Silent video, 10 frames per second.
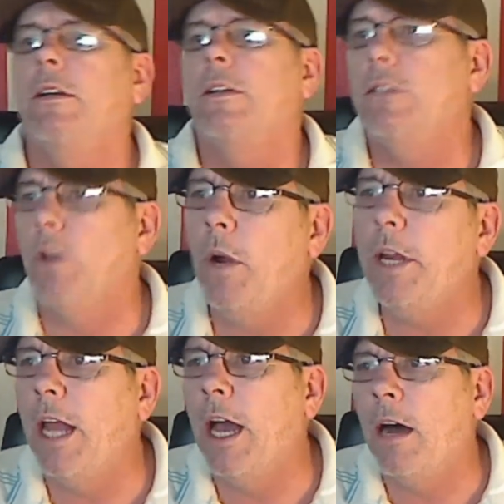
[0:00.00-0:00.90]
So
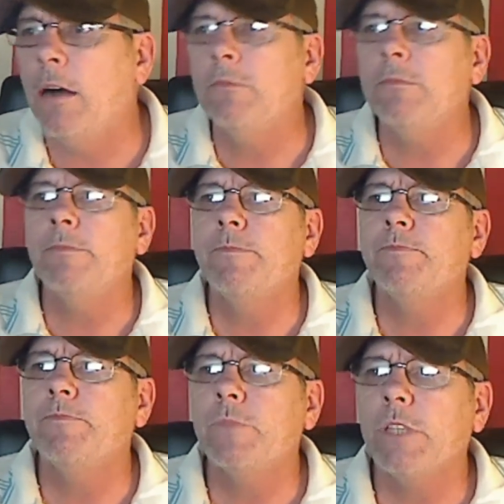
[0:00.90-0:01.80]
anyhow,
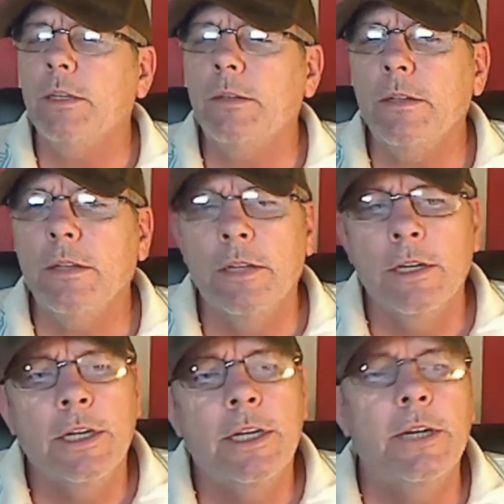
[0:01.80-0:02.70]

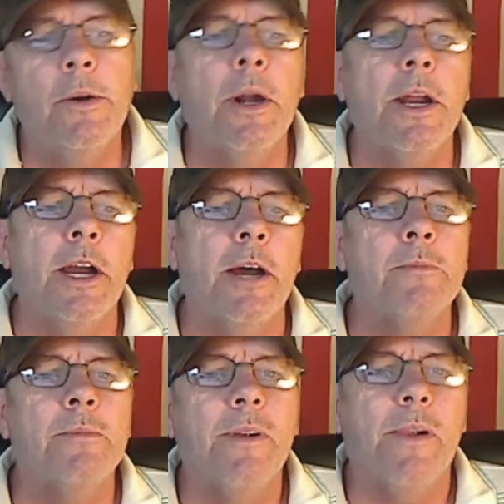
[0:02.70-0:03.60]
here I
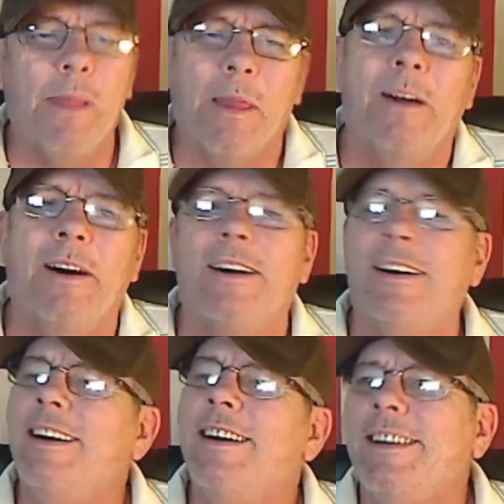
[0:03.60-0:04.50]
am,
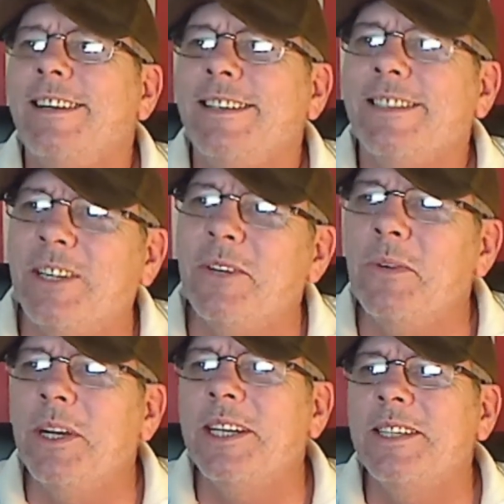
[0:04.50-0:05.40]
2
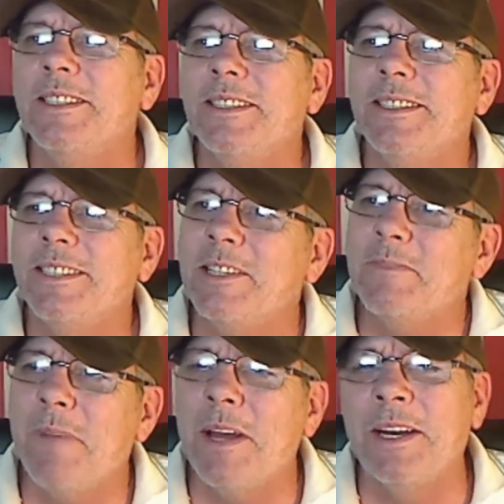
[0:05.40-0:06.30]
weeks
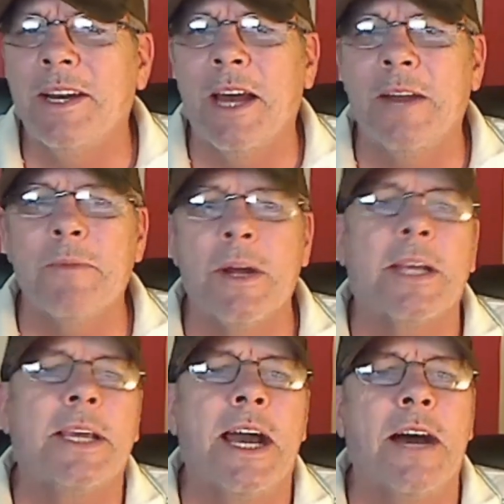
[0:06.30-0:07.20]
suspended out of my
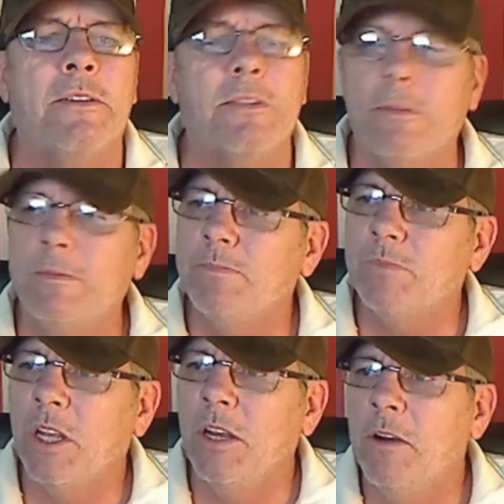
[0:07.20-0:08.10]
account
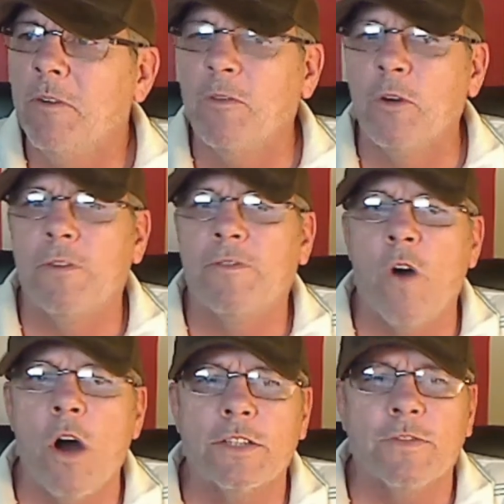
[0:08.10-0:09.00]
for a
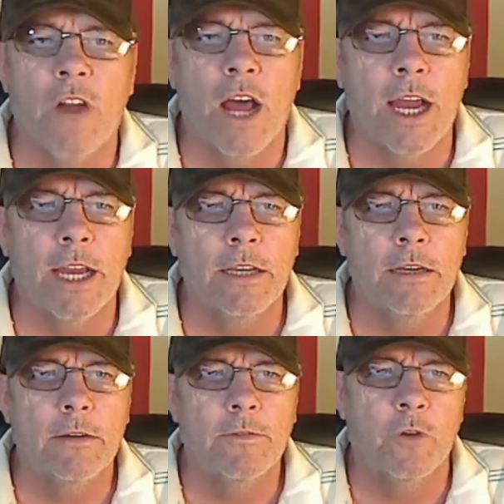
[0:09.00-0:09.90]
false flag,
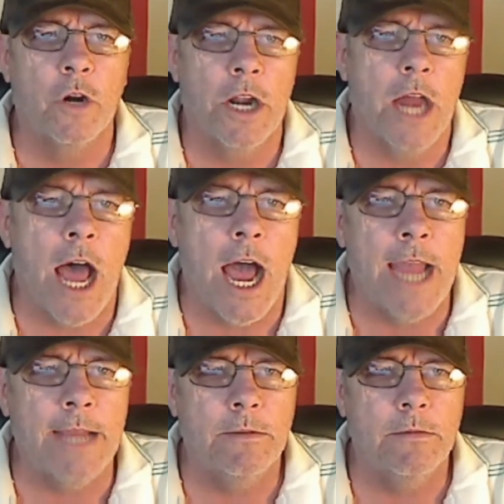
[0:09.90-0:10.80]
for a
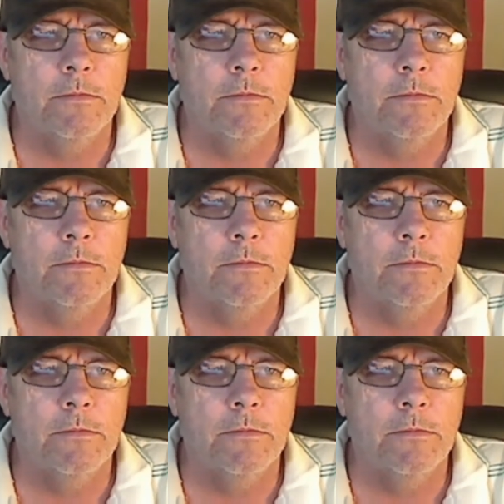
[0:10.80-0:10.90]
lie.